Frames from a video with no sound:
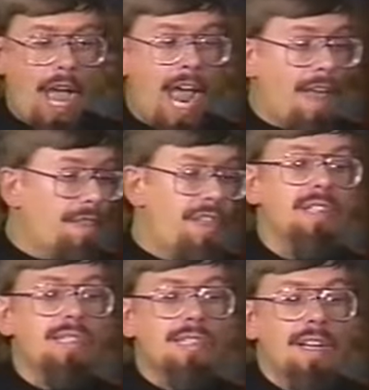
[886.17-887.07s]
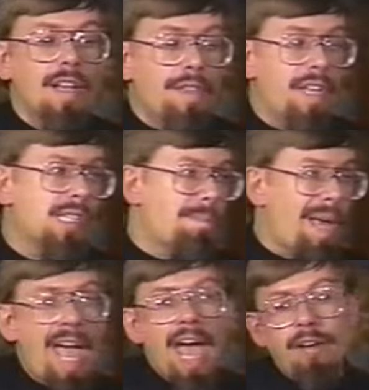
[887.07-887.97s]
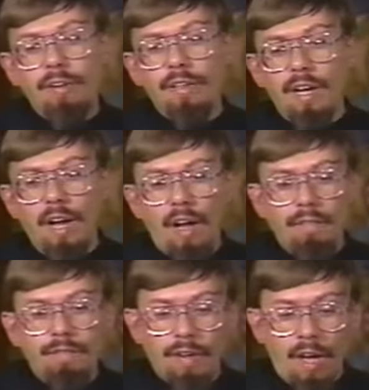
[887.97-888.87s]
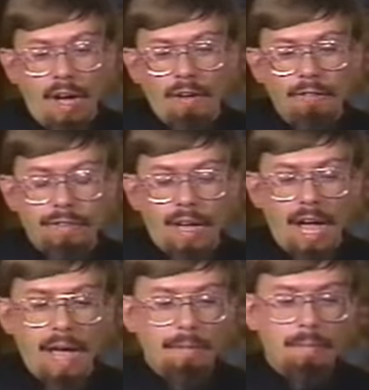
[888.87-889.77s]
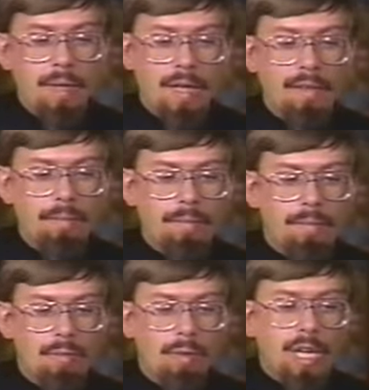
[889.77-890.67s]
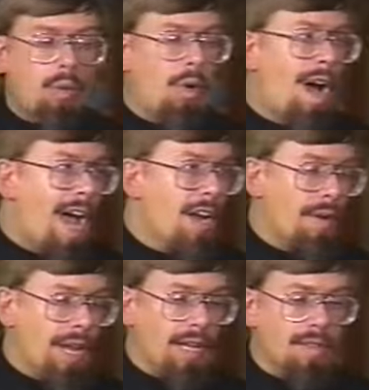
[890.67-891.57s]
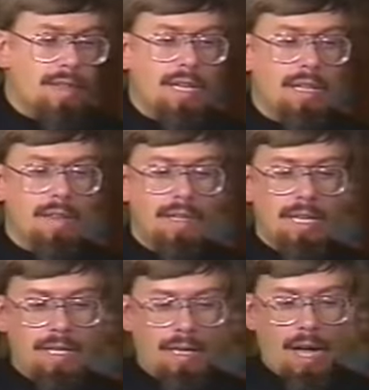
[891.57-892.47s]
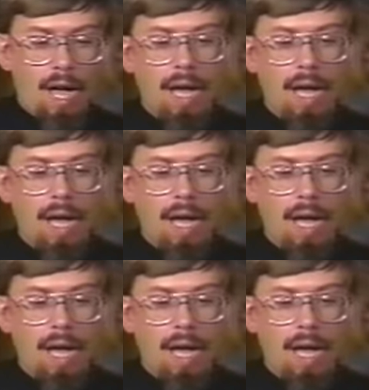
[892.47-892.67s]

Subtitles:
And this pattern of requiring the